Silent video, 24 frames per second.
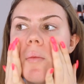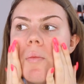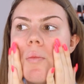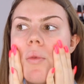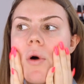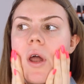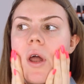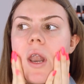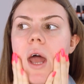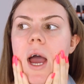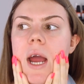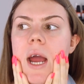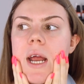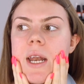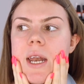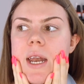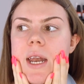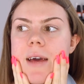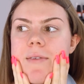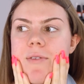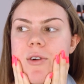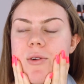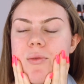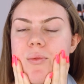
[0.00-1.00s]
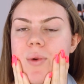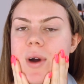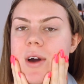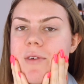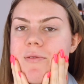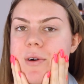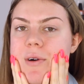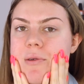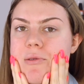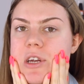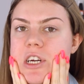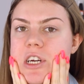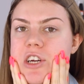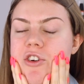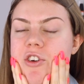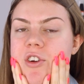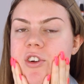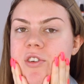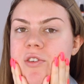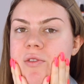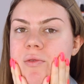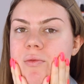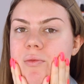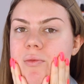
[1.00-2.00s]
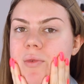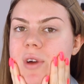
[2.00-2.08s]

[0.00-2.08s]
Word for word: but I never wear foundation